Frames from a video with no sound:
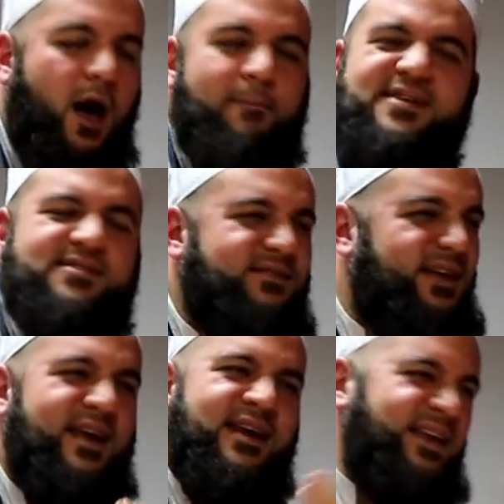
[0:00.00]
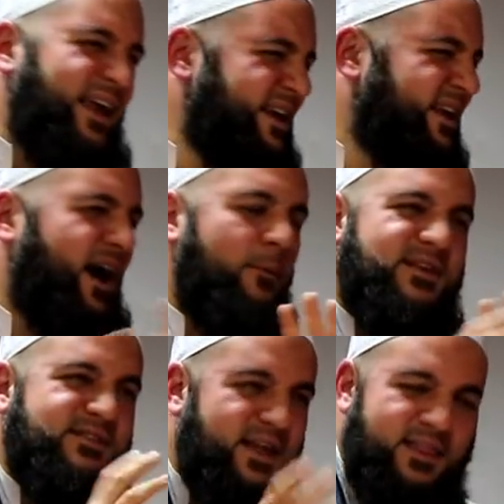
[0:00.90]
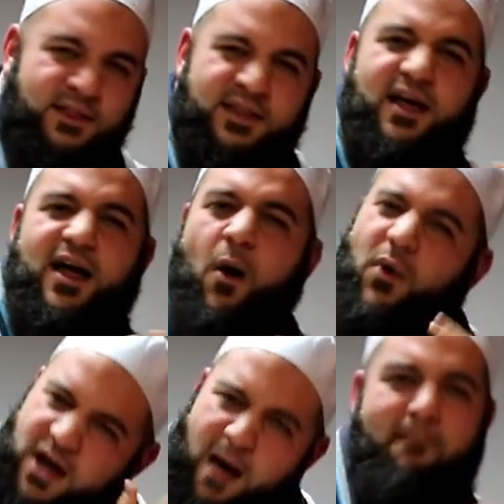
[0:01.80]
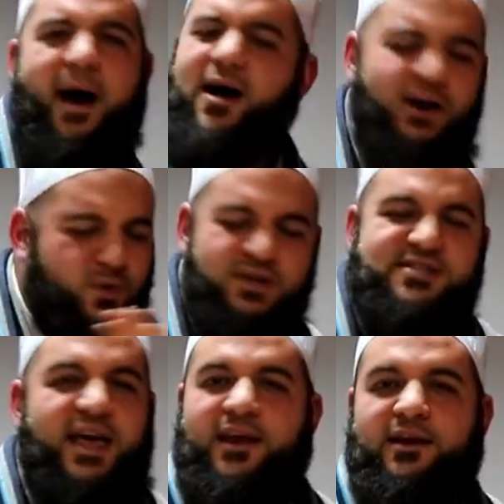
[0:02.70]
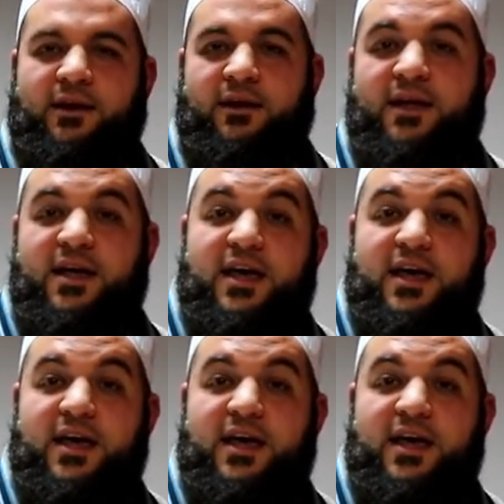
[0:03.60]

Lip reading: miss India, I want to come back. I don't want to stay in England.